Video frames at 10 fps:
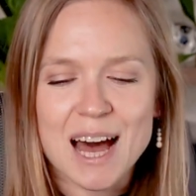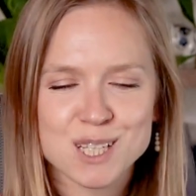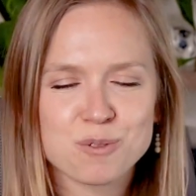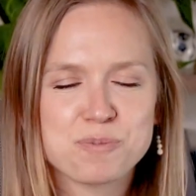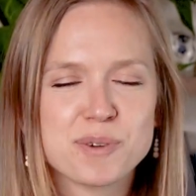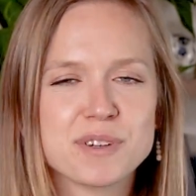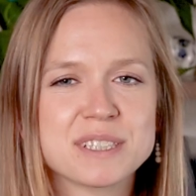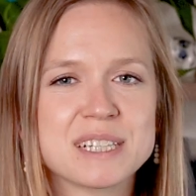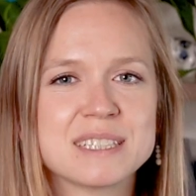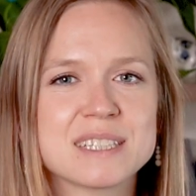As we've
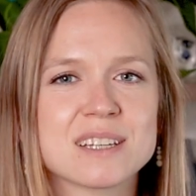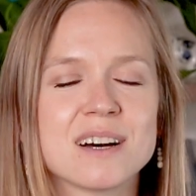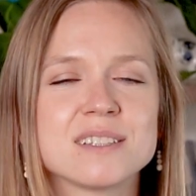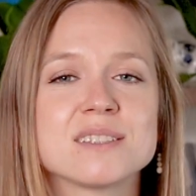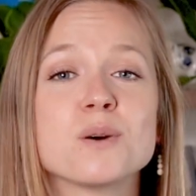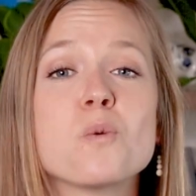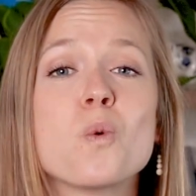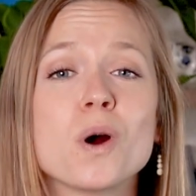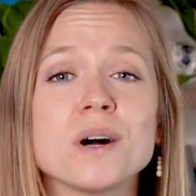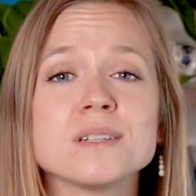previously discussed, the
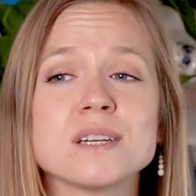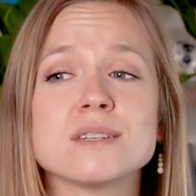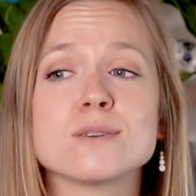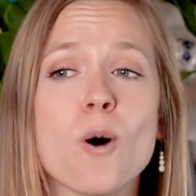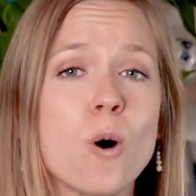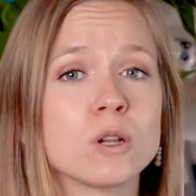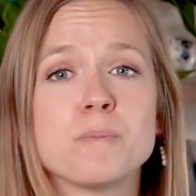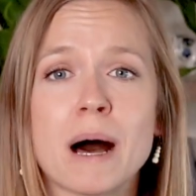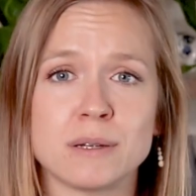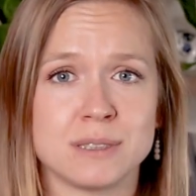world is all
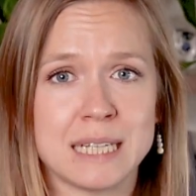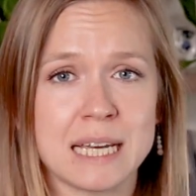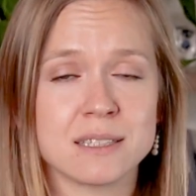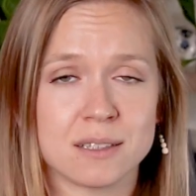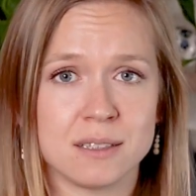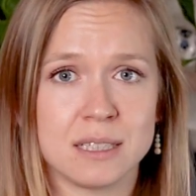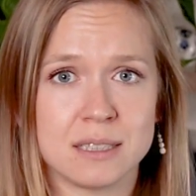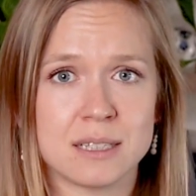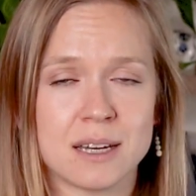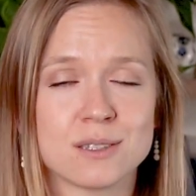about data
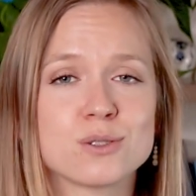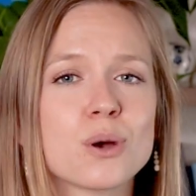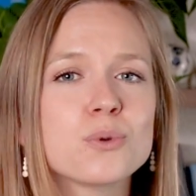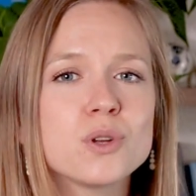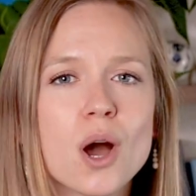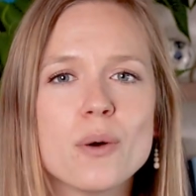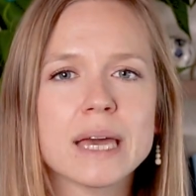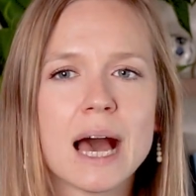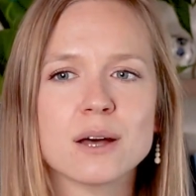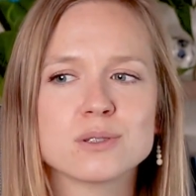these days. So
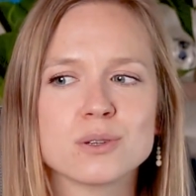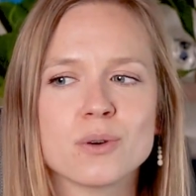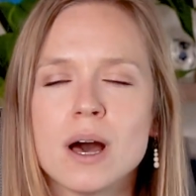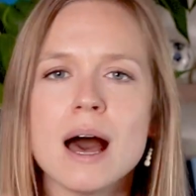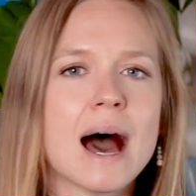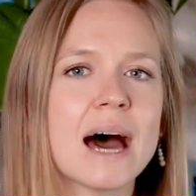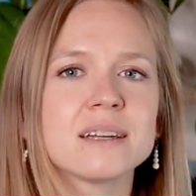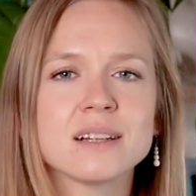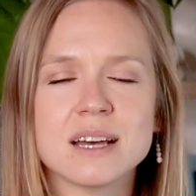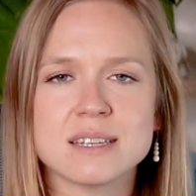knowing how to
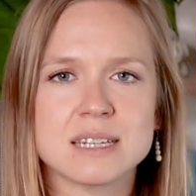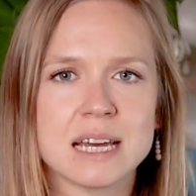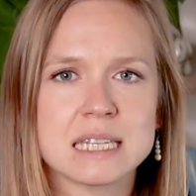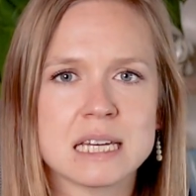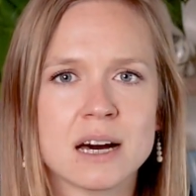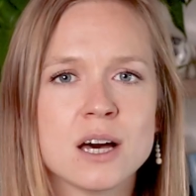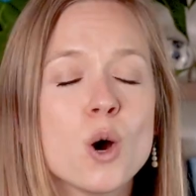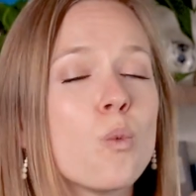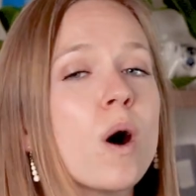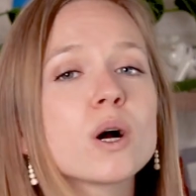analyze data,
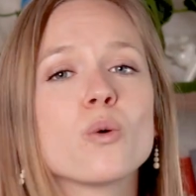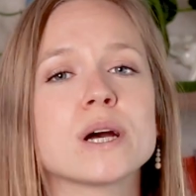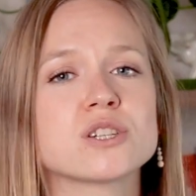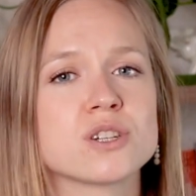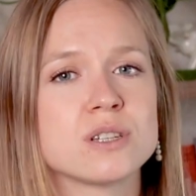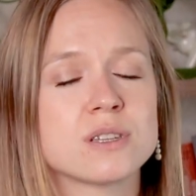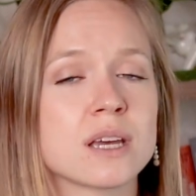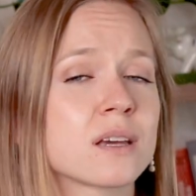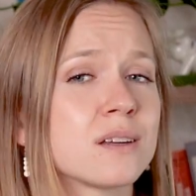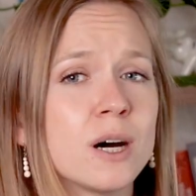what questions
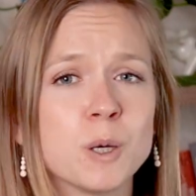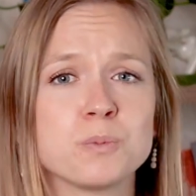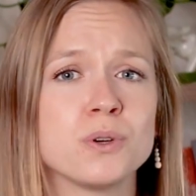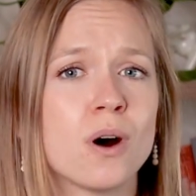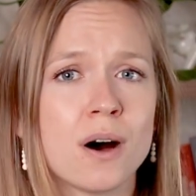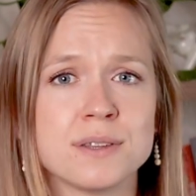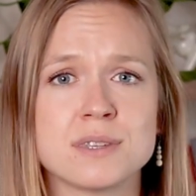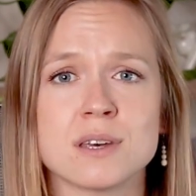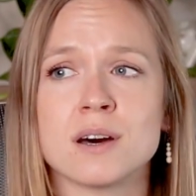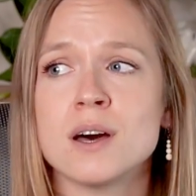it can help you
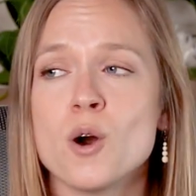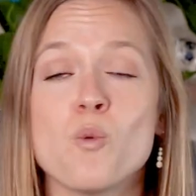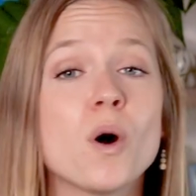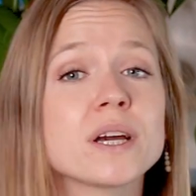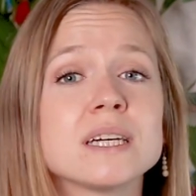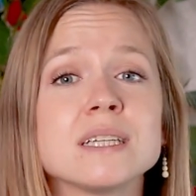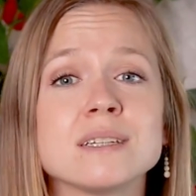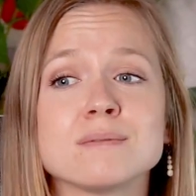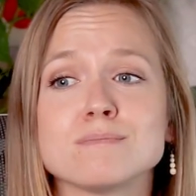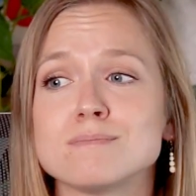answer, what
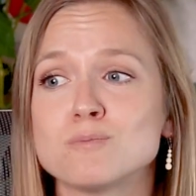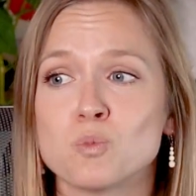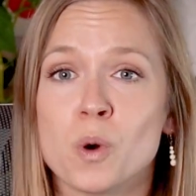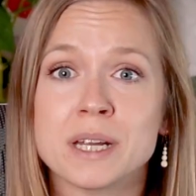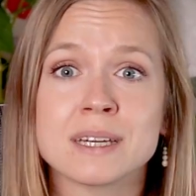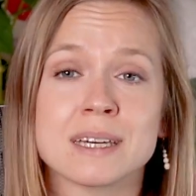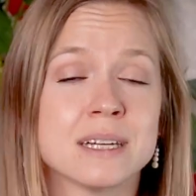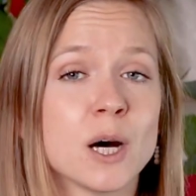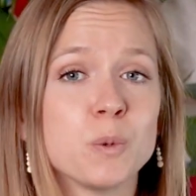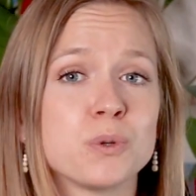can what it can
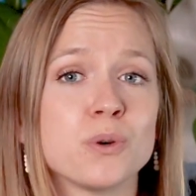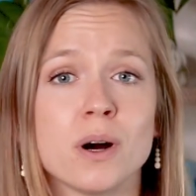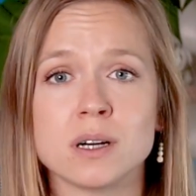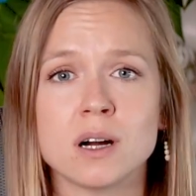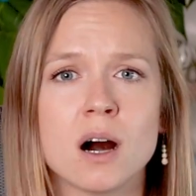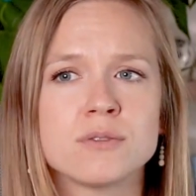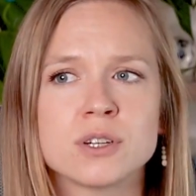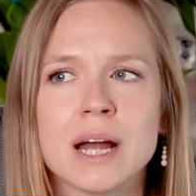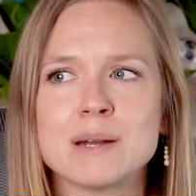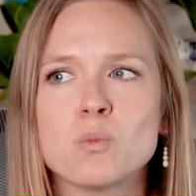help you
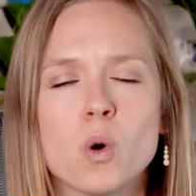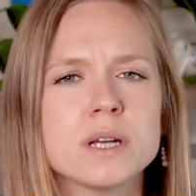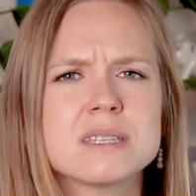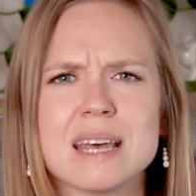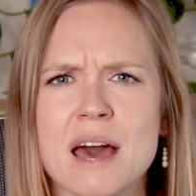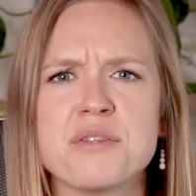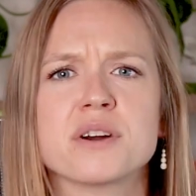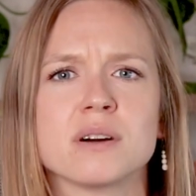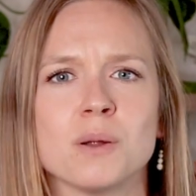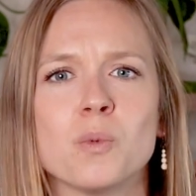uncover, and what is
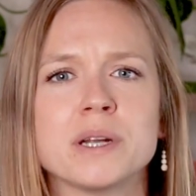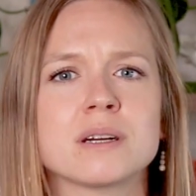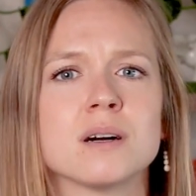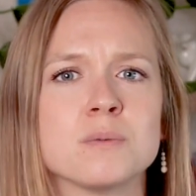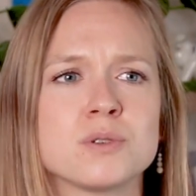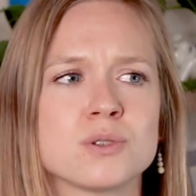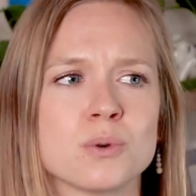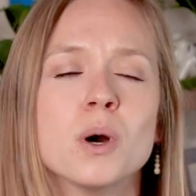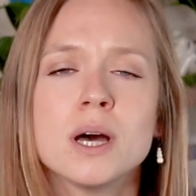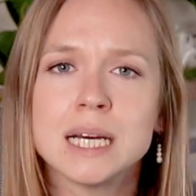ethical when it comes
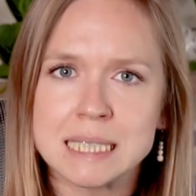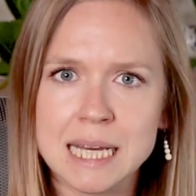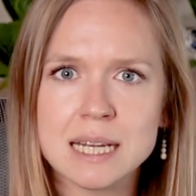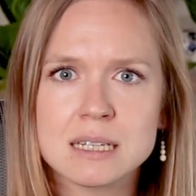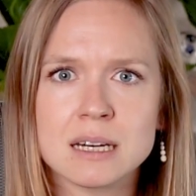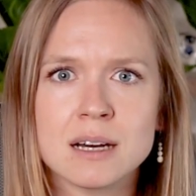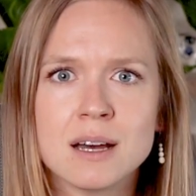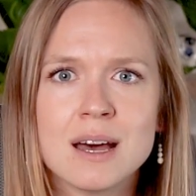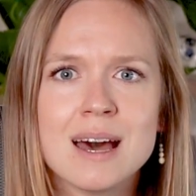to data,